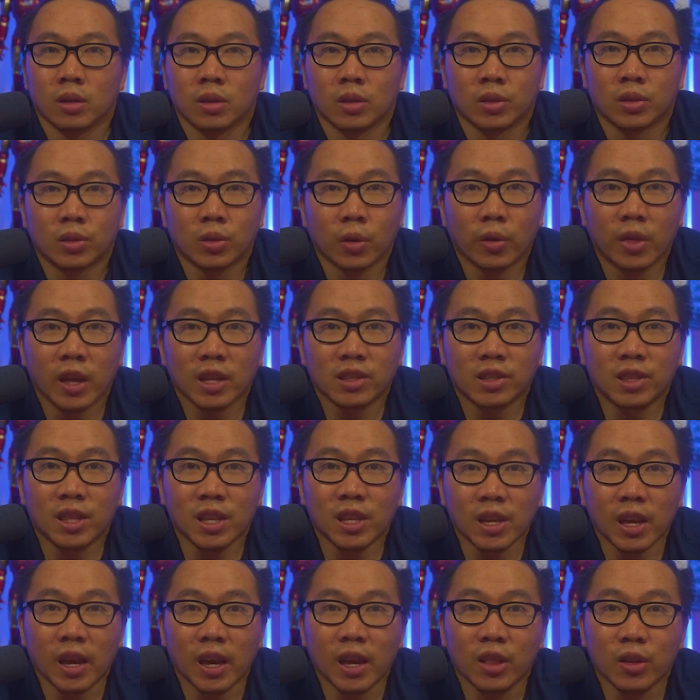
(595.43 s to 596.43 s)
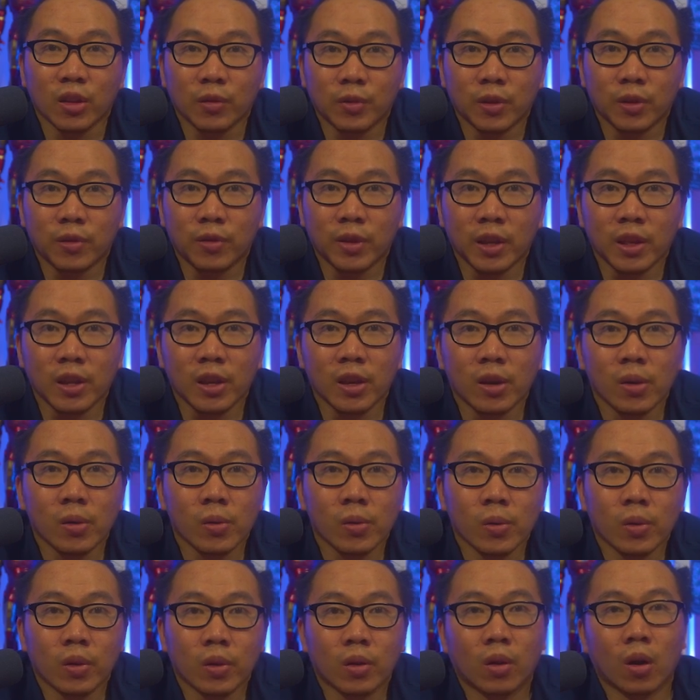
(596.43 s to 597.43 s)
So that's the end of the
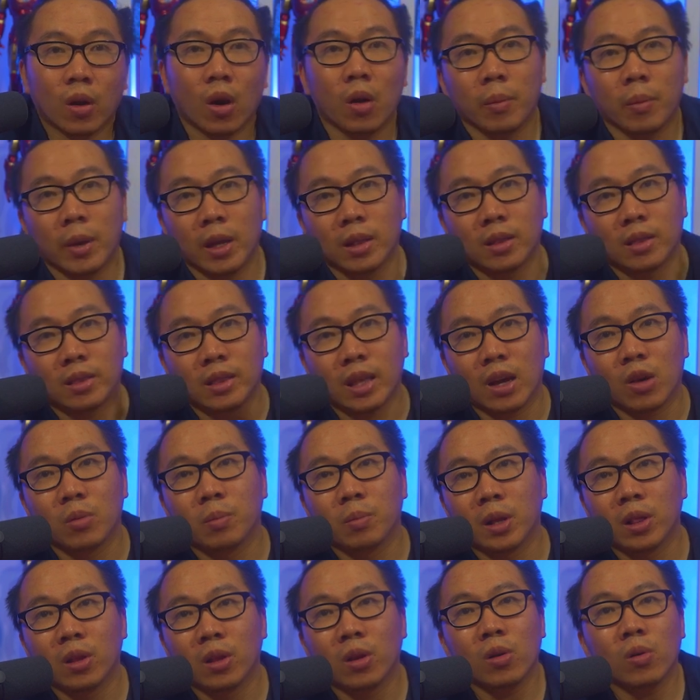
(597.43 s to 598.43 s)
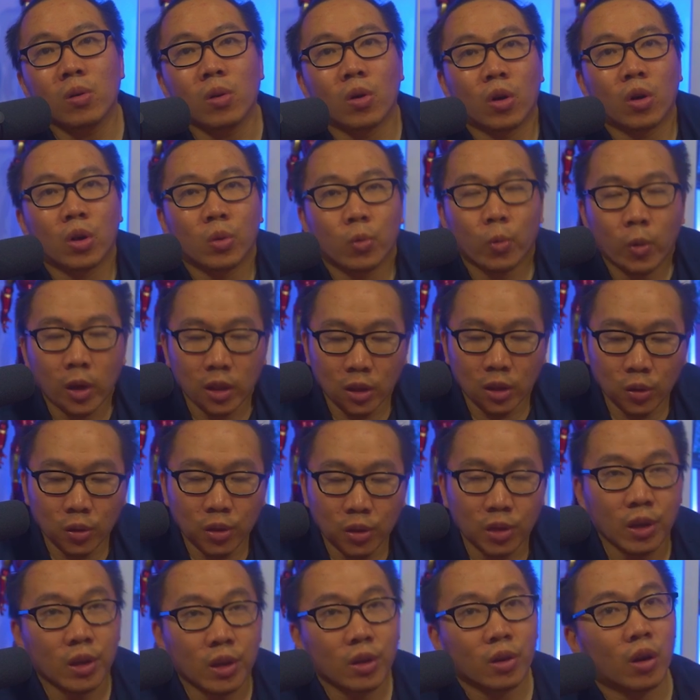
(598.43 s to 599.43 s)
video. Comment down below on what you
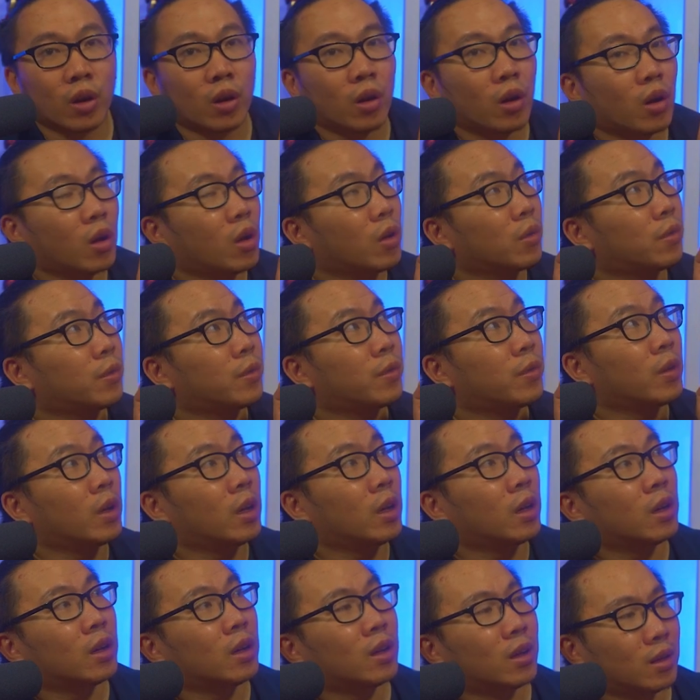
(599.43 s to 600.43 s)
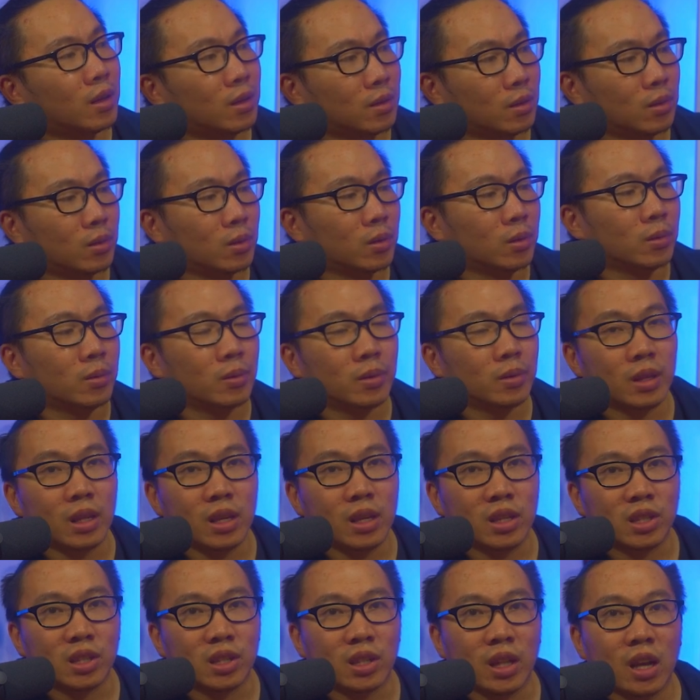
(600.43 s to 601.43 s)
think of
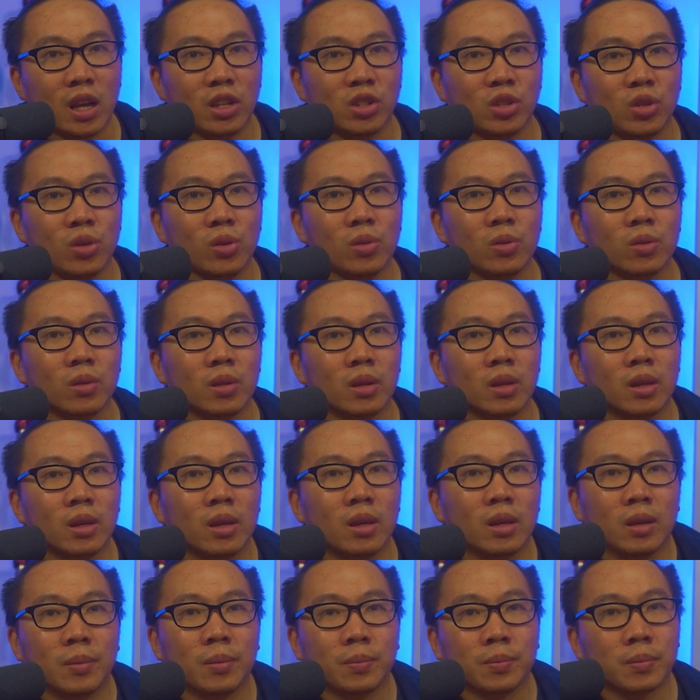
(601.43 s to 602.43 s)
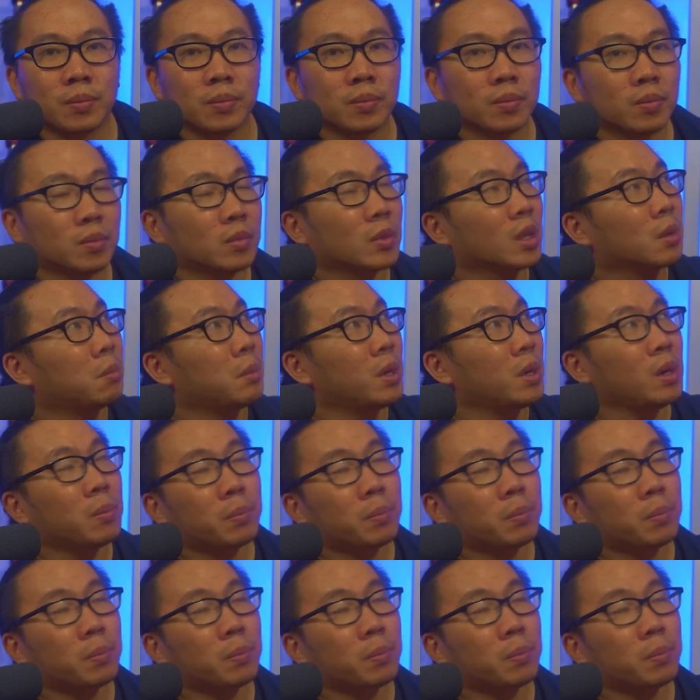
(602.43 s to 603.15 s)
this statue. Me